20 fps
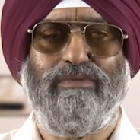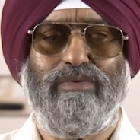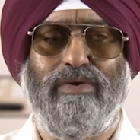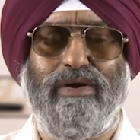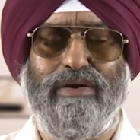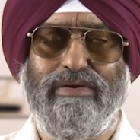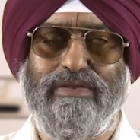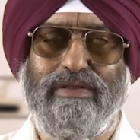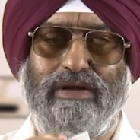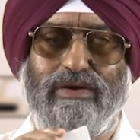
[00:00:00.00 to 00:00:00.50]

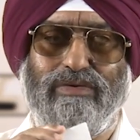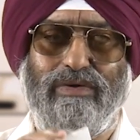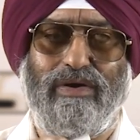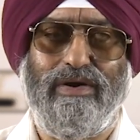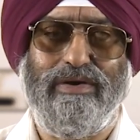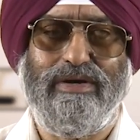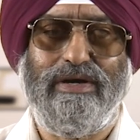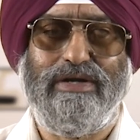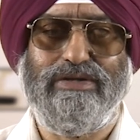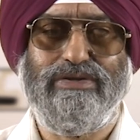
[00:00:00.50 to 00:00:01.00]
what the
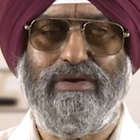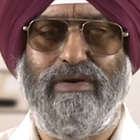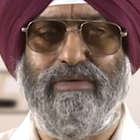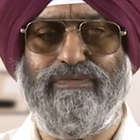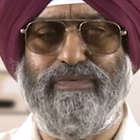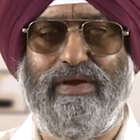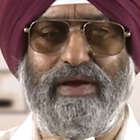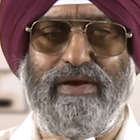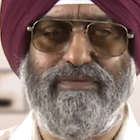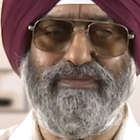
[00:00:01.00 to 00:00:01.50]
coordinates
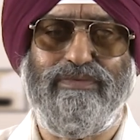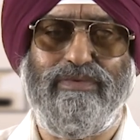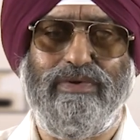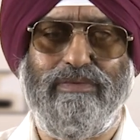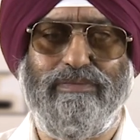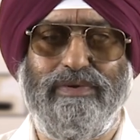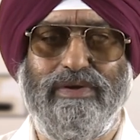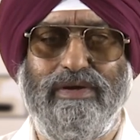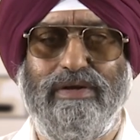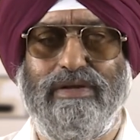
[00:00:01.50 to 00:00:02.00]
of f
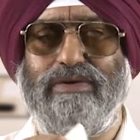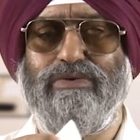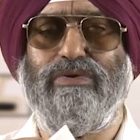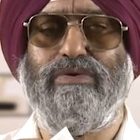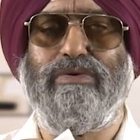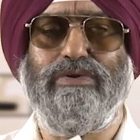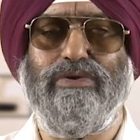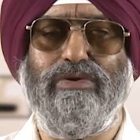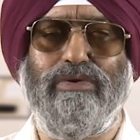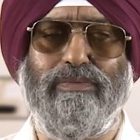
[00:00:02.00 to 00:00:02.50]
would be
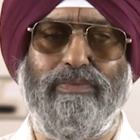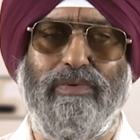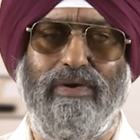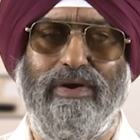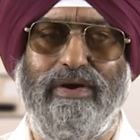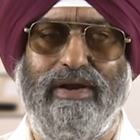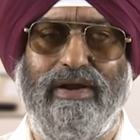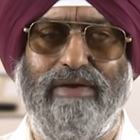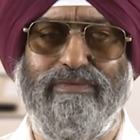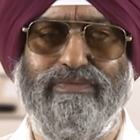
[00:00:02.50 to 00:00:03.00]
new new
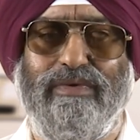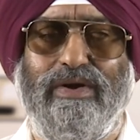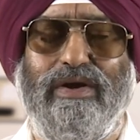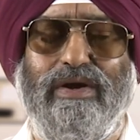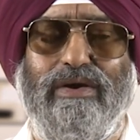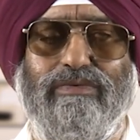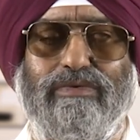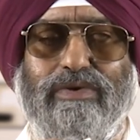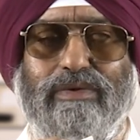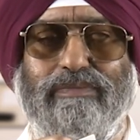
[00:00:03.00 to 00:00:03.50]
point f
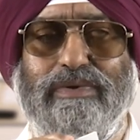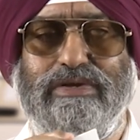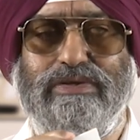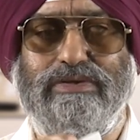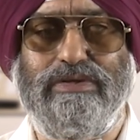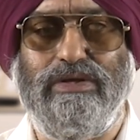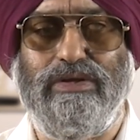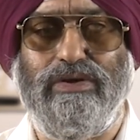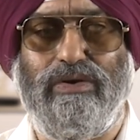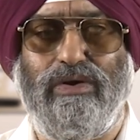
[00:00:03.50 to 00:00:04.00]
would be
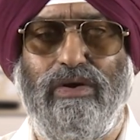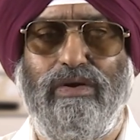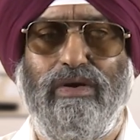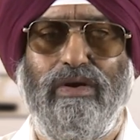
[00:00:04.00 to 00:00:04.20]
0